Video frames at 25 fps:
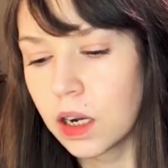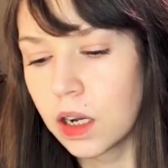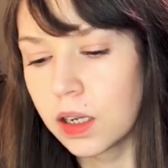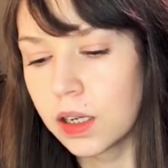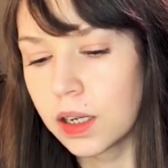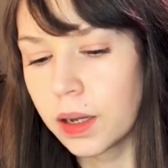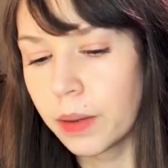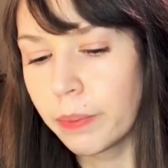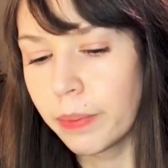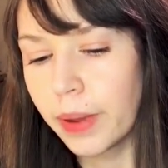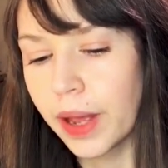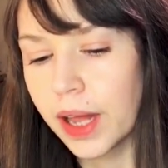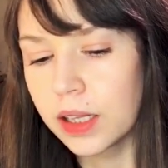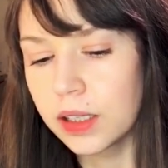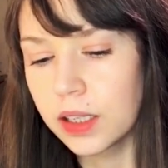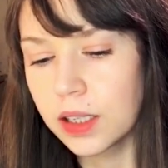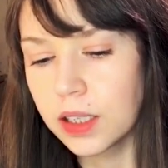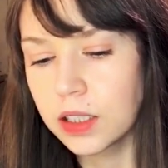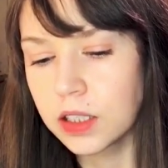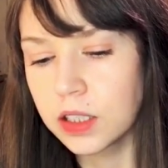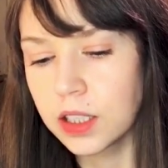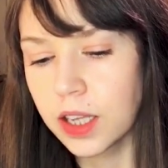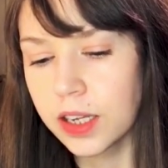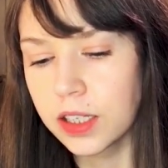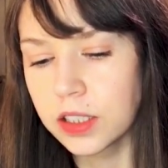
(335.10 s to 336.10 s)
compelling
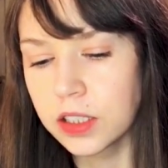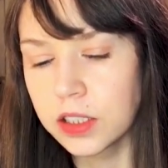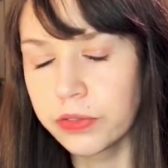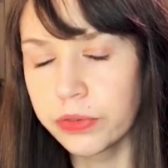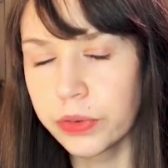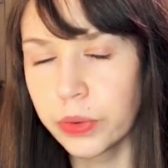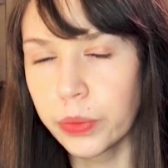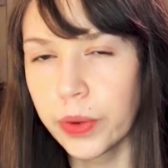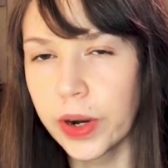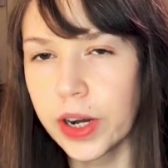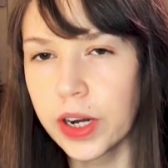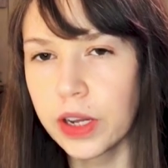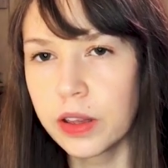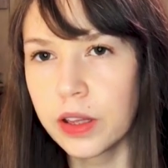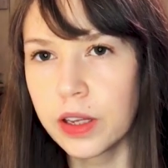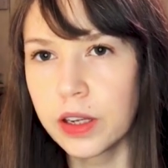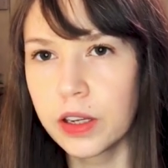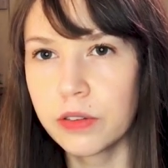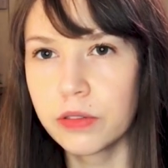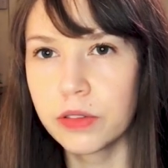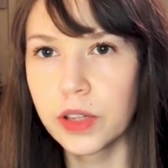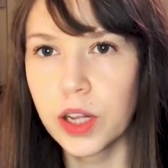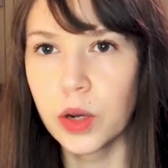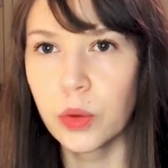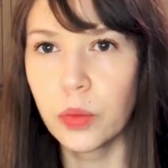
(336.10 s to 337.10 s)
is like a different way to think
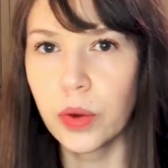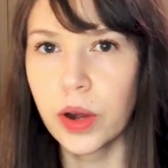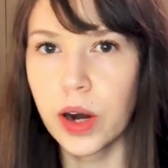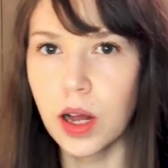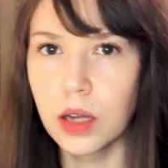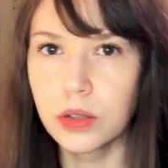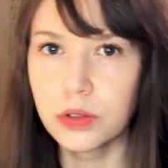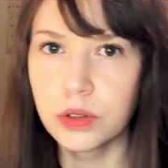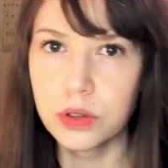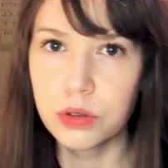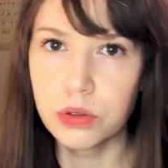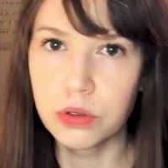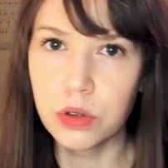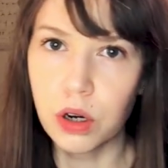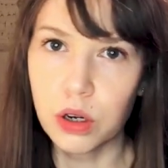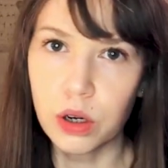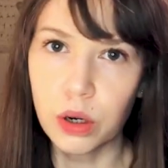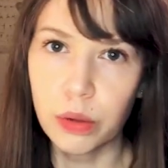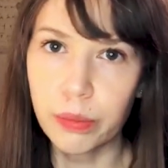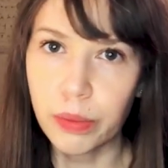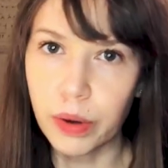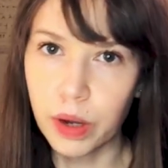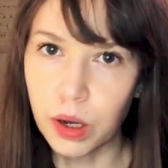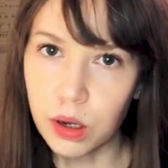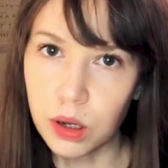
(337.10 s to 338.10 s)
of like what has a stronger
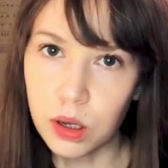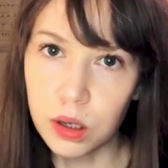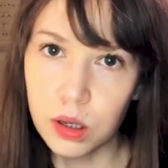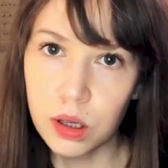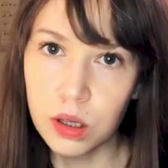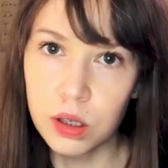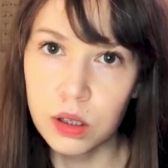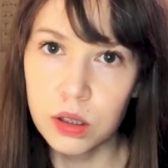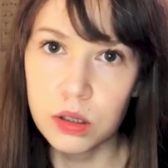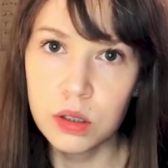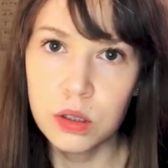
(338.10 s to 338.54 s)
pull.